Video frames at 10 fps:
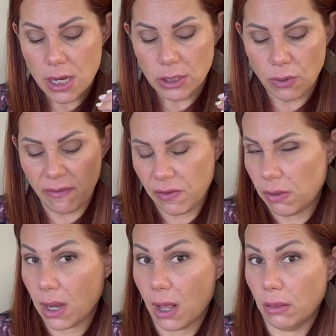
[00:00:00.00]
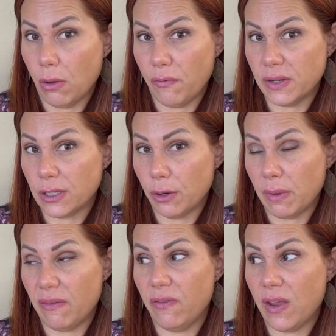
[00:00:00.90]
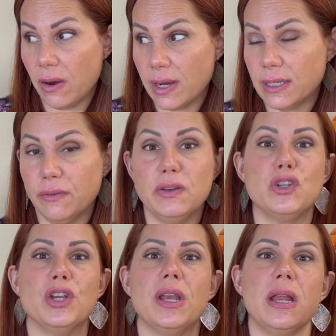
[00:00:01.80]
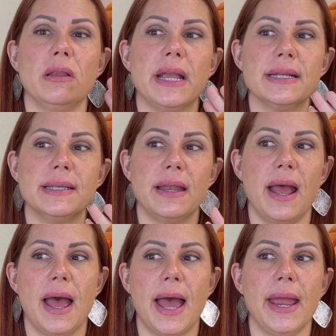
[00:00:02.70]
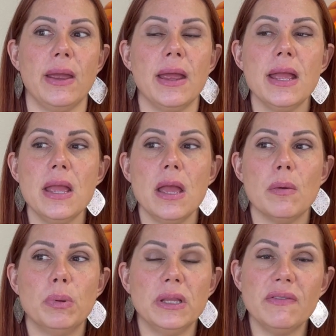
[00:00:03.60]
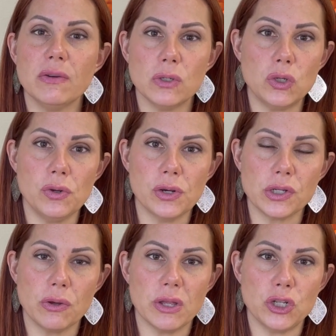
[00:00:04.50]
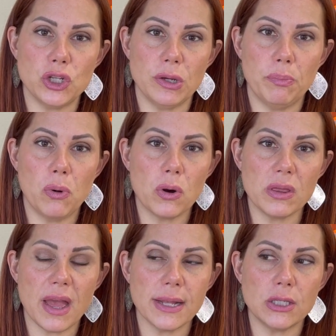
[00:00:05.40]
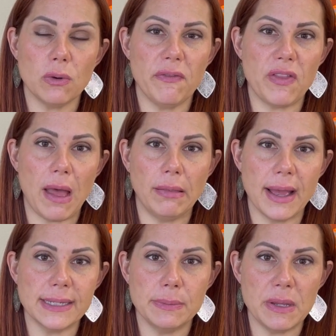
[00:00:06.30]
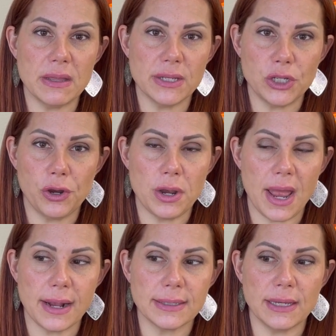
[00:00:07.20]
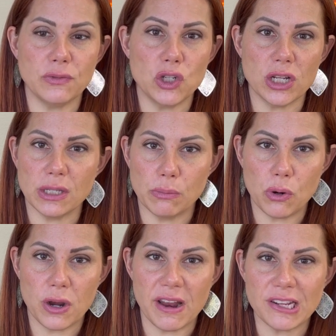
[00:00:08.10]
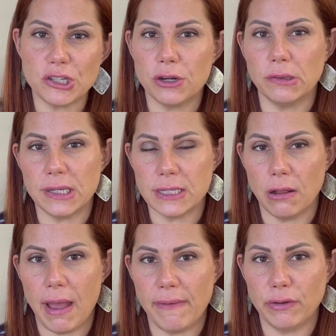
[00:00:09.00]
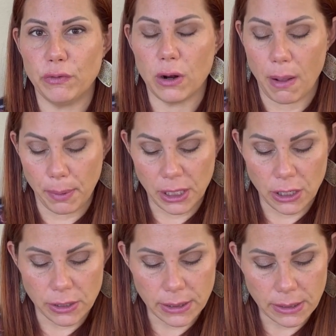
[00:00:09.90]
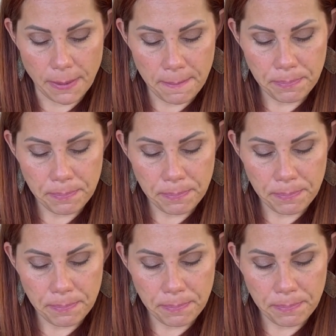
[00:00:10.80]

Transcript: So I feel like a loaf is going to be very sufficient. And like I said, I believe it was two years ago that she poured that. So if that lasts me this year and next, if she doesn't pour it next year, at least I'll have it for a couple of years.